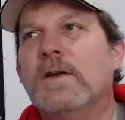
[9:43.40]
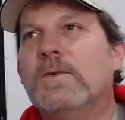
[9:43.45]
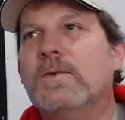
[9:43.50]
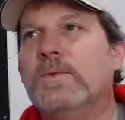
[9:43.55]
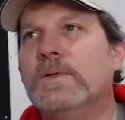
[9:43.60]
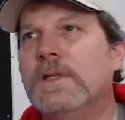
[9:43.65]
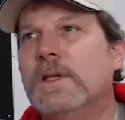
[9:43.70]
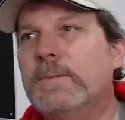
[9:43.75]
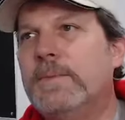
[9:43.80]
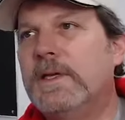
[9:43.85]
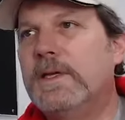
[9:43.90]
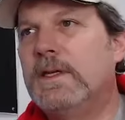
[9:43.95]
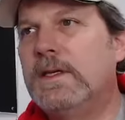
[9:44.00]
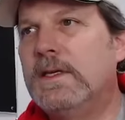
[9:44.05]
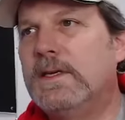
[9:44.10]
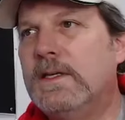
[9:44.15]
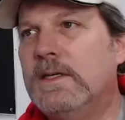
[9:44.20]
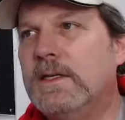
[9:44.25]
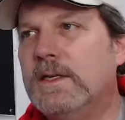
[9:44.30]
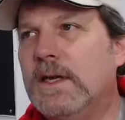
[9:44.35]
Well, let
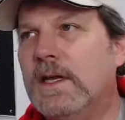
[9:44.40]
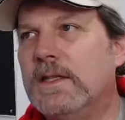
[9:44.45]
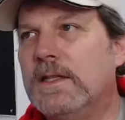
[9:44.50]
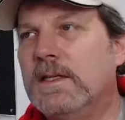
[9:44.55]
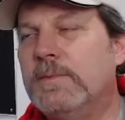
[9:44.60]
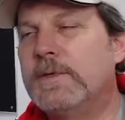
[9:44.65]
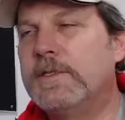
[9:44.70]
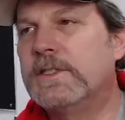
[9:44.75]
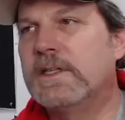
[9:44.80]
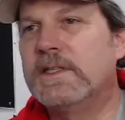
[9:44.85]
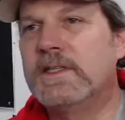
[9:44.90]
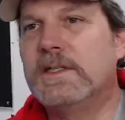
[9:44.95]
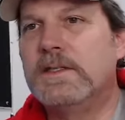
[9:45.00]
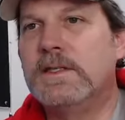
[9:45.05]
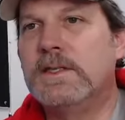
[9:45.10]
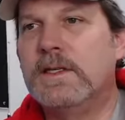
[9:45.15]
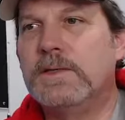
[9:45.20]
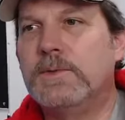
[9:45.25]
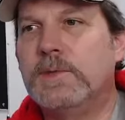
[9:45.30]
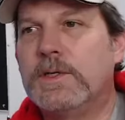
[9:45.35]
me tell
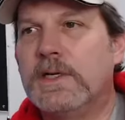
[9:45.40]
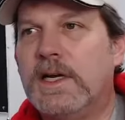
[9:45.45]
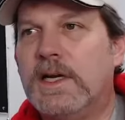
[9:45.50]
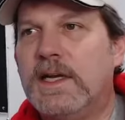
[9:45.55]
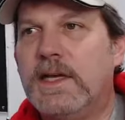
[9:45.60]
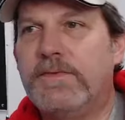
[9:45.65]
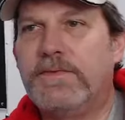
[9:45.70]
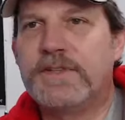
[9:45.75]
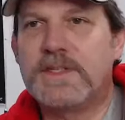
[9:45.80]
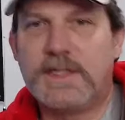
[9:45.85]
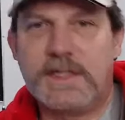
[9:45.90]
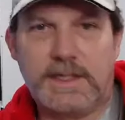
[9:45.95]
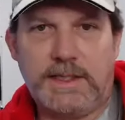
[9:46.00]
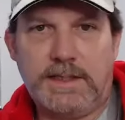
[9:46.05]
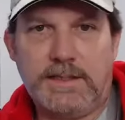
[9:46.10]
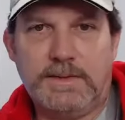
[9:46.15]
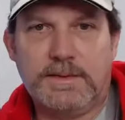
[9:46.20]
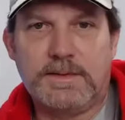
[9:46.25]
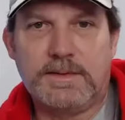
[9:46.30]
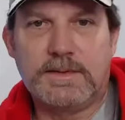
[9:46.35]
you what I have seen.
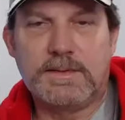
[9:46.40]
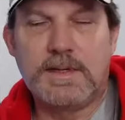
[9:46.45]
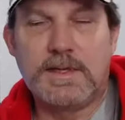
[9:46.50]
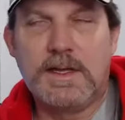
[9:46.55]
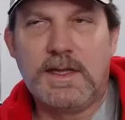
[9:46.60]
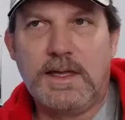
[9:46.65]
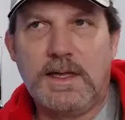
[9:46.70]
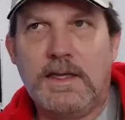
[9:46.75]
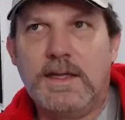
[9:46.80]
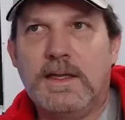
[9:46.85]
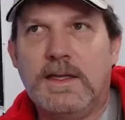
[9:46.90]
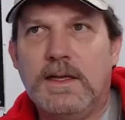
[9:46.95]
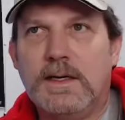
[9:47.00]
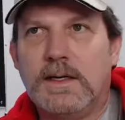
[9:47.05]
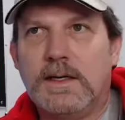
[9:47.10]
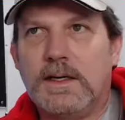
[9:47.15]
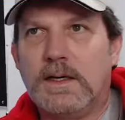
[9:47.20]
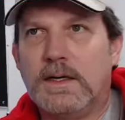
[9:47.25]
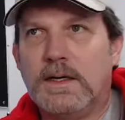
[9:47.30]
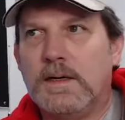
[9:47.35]

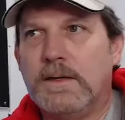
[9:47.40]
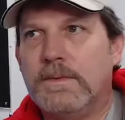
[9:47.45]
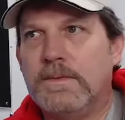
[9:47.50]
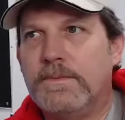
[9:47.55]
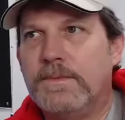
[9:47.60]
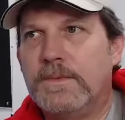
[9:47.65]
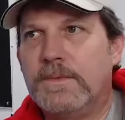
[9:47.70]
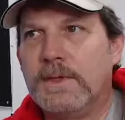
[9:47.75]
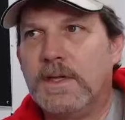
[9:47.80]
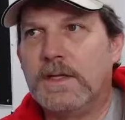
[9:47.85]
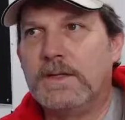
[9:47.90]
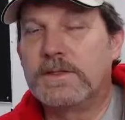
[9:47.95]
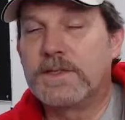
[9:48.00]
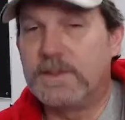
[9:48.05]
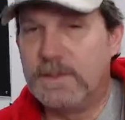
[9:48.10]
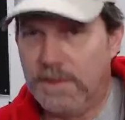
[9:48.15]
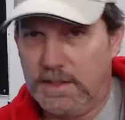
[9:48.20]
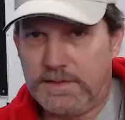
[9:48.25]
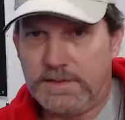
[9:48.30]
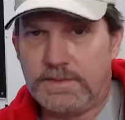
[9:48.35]

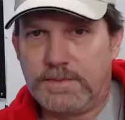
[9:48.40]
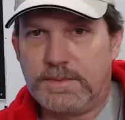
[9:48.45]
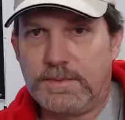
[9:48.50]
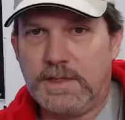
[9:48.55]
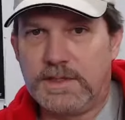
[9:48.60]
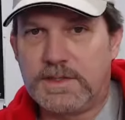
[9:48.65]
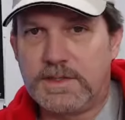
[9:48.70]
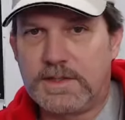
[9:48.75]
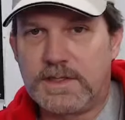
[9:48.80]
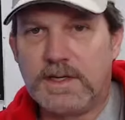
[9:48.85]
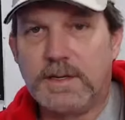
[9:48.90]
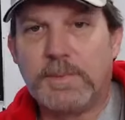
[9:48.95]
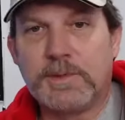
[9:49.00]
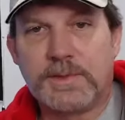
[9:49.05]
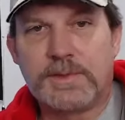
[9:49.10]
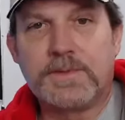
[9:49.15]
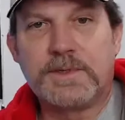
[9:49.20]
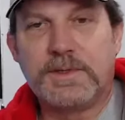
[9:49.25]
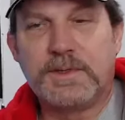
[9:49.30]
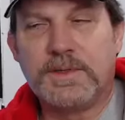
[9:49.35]
That's
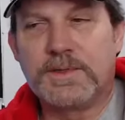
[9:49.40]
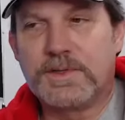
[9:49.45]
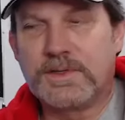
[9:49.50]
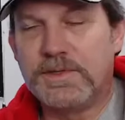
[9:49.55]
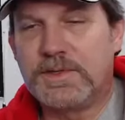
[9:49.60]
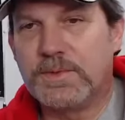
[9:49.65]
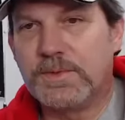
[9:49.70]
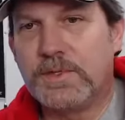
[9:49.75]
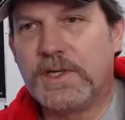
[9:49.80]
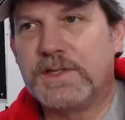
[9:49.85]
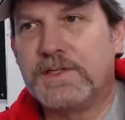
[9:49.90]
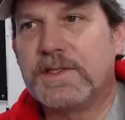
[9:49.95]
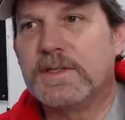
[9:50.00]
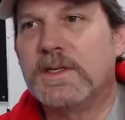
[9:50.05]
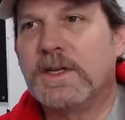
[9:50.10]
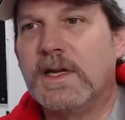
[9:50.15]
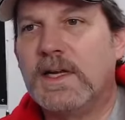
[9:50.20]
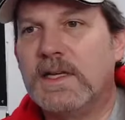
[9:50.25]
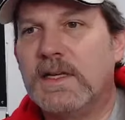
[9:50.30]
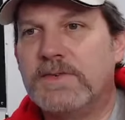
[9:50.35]
similar to your situation.
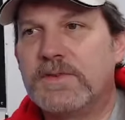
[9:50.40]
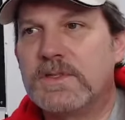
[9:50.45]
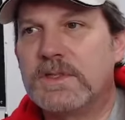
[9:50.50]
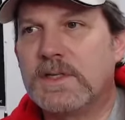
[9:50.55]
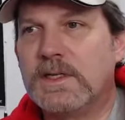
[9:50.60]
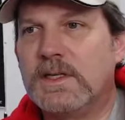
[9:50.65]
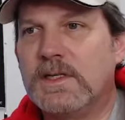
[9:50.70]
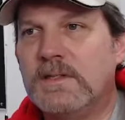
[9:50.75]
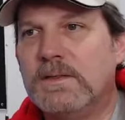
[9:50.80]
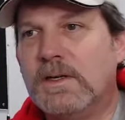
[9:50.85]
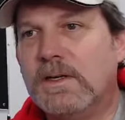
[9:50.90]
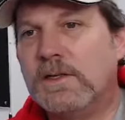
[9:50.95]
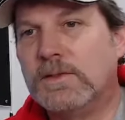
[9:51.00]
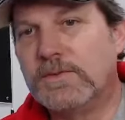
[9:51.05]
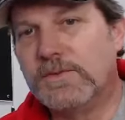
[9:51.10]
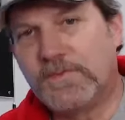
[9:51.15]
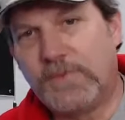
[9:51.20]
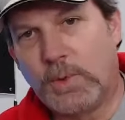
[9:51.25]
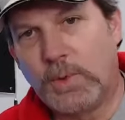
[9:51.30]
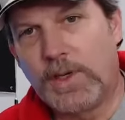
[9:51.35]
I have seen on
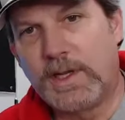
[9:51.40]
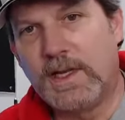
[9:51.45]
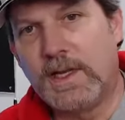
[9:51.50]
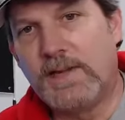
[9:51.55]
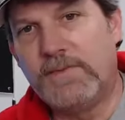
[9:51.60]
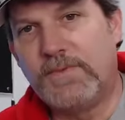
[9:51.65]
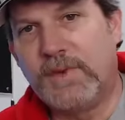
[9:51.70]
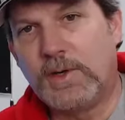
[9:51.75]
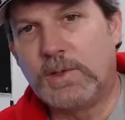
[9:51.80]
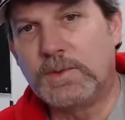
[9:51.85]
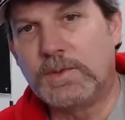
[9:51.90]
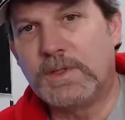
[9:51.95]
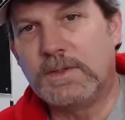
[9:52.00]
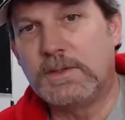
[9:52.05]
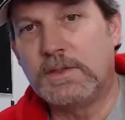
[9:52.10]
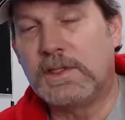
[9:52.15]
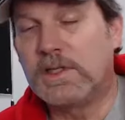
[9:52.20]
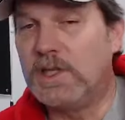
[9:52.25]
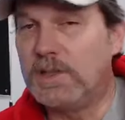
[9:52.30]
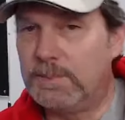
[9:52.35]
48-volt
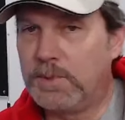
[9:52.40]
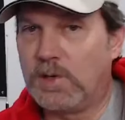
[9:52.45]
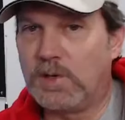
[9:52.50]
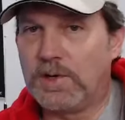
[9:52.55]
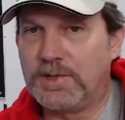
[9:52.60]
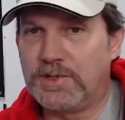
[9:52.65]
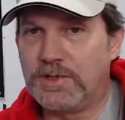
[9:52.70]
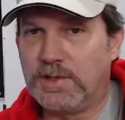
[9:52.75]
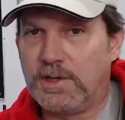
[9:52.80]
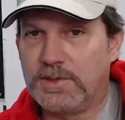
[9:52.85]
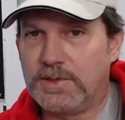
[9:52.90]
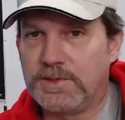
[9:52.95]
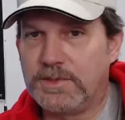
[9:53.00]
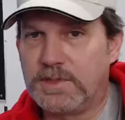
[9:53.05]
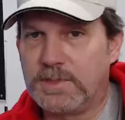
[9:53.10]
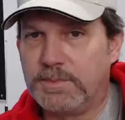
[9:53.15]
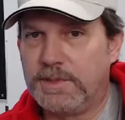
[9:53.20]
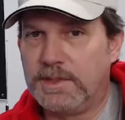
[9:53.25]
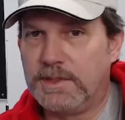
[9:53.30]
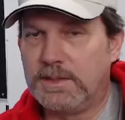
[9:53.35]
club car chargers.
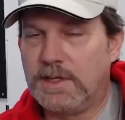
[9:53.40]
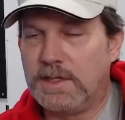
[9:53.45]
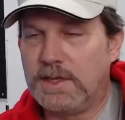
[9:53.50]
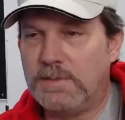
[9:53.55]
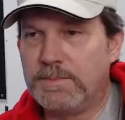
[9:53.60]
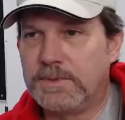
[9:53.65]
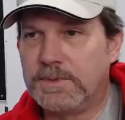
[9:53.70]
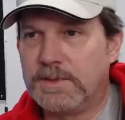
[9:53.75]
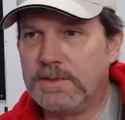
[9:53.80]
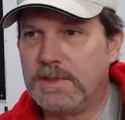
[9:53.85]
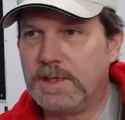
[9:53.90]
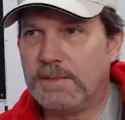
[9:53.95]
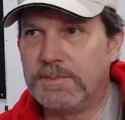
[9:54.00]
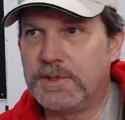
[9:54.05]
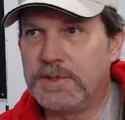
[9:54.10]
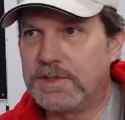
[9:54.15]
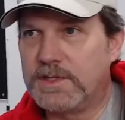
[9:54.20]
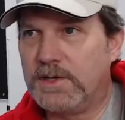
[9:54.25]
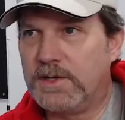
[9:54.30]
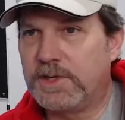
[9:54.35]
I mean, I'm
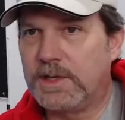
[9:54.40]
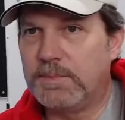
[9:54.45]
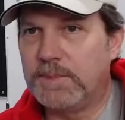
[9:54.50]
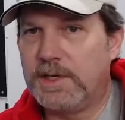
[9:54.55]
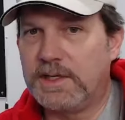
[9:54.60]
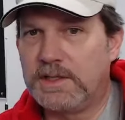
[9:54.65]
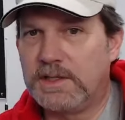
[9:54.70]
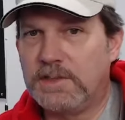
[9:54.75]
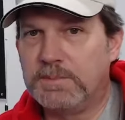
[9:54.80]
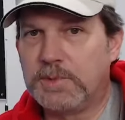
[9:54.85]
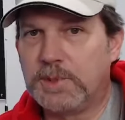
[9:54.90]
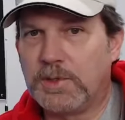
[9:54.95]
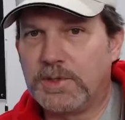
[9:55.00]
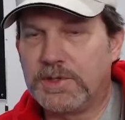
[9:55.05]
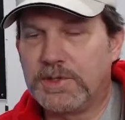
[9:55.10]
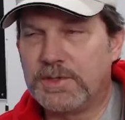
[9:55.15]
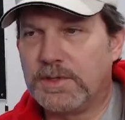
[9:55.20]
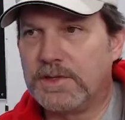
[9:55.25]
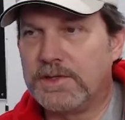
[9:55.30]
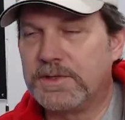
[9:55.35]
just talking about club car
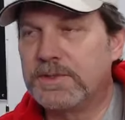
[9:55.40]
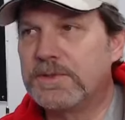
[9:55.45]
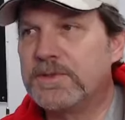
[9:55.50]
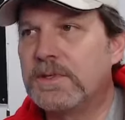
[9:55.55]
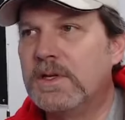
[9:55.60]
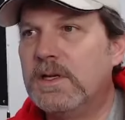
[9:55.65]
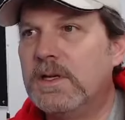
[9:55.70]
chargers.